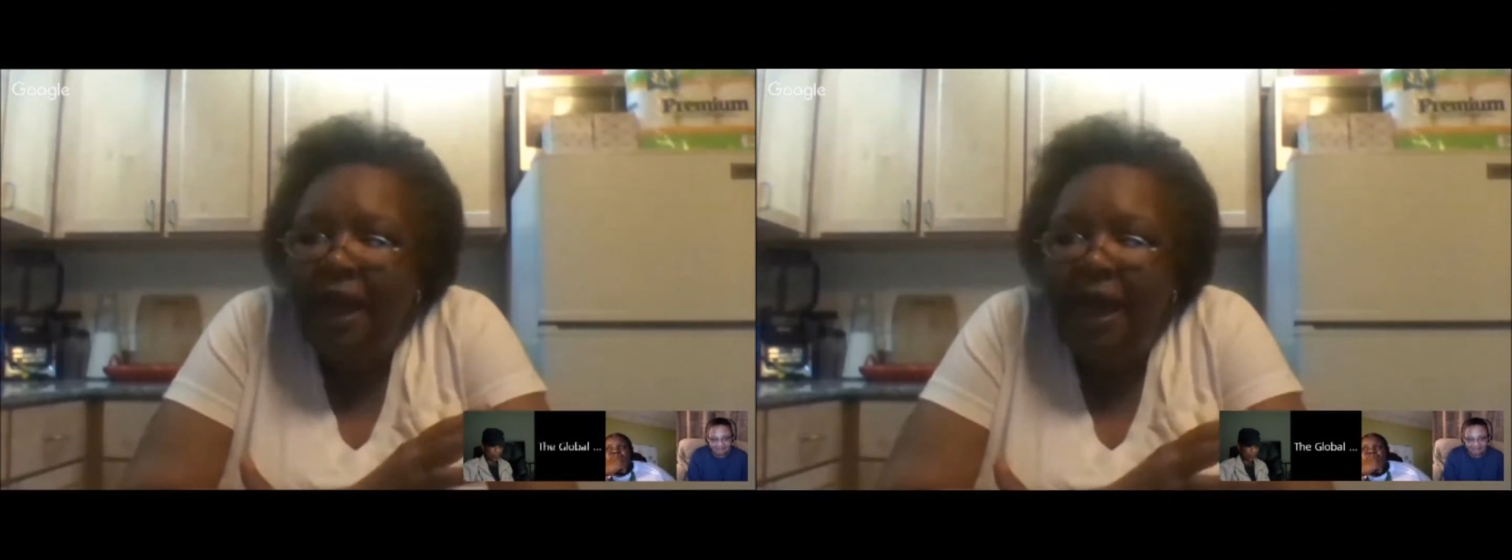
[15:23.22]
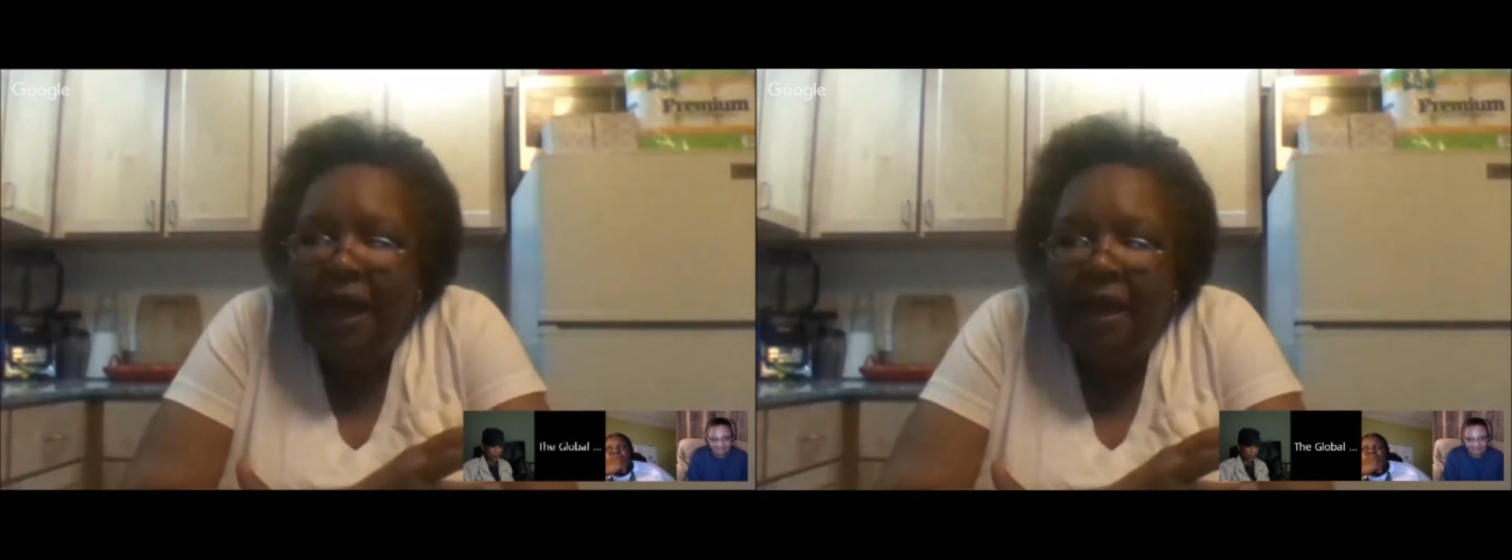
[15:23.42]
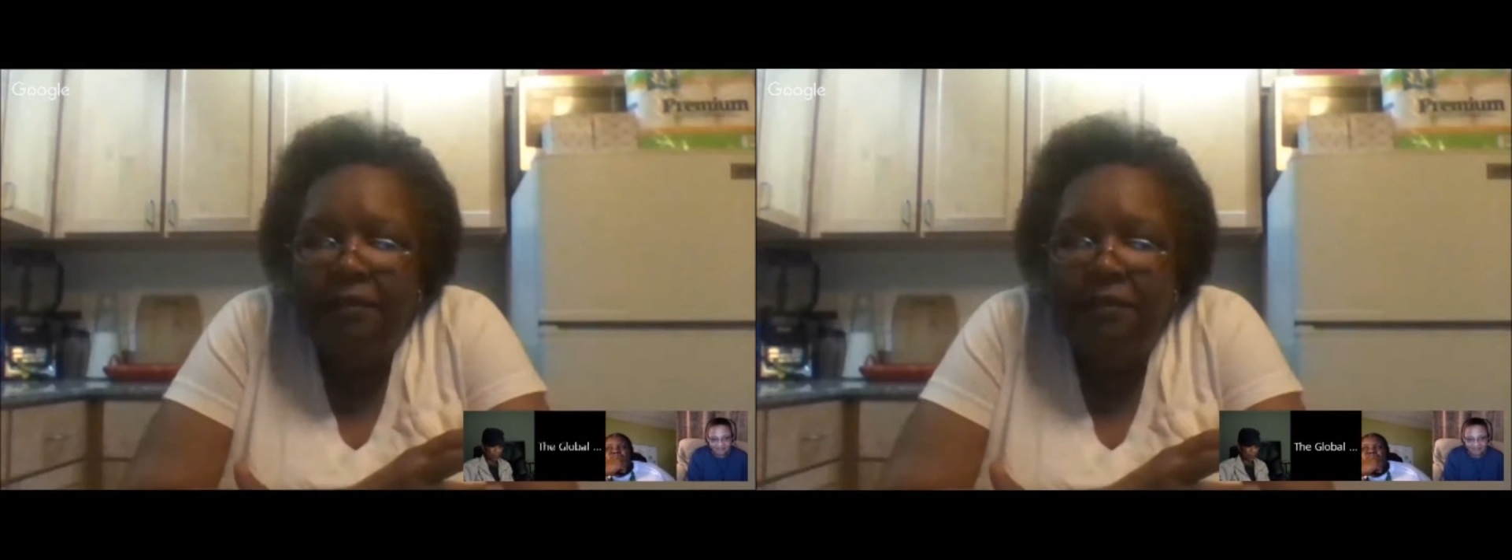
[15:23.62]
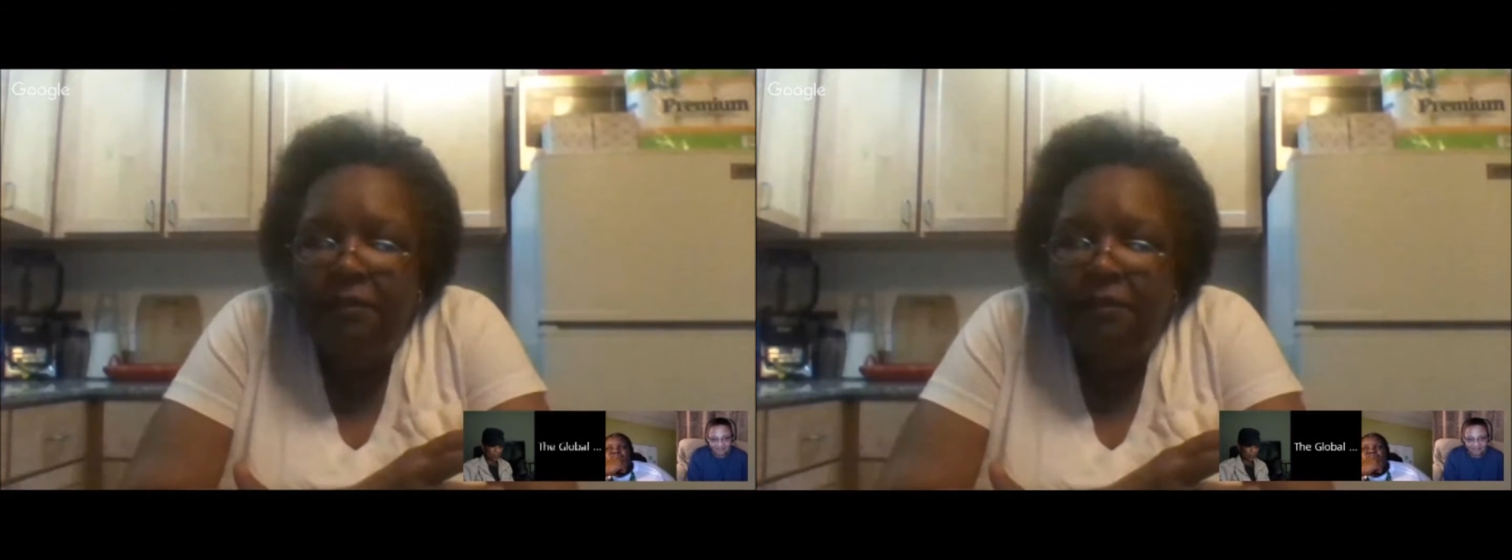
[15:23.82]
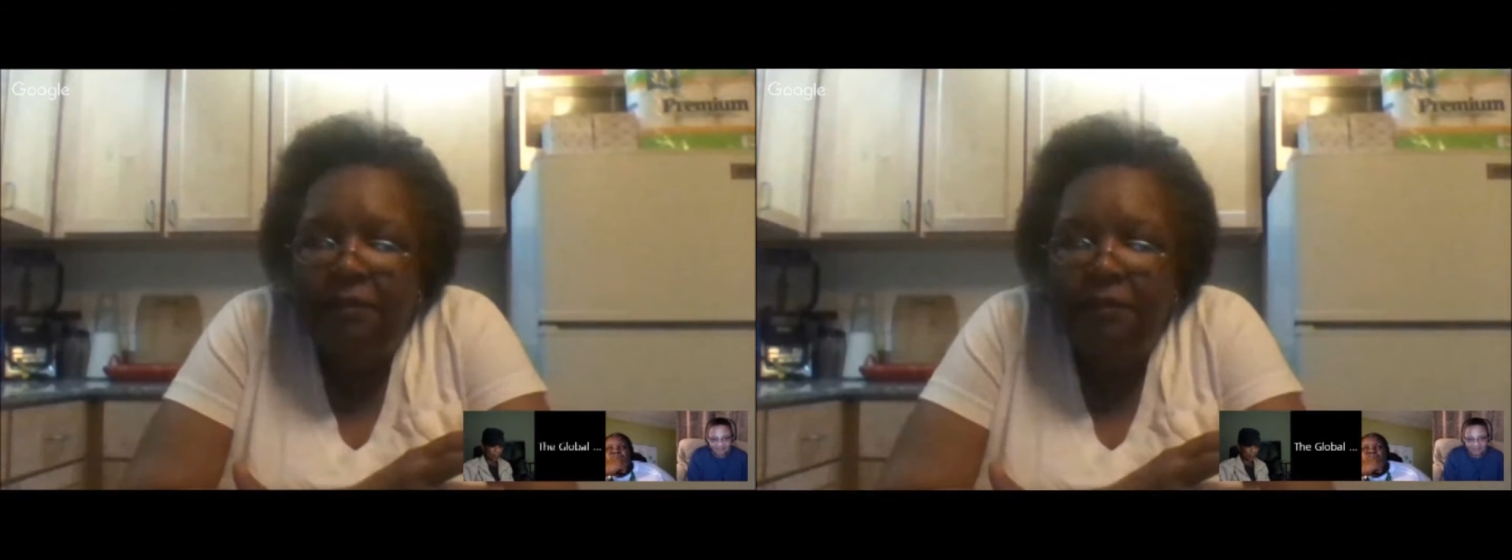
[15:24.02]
and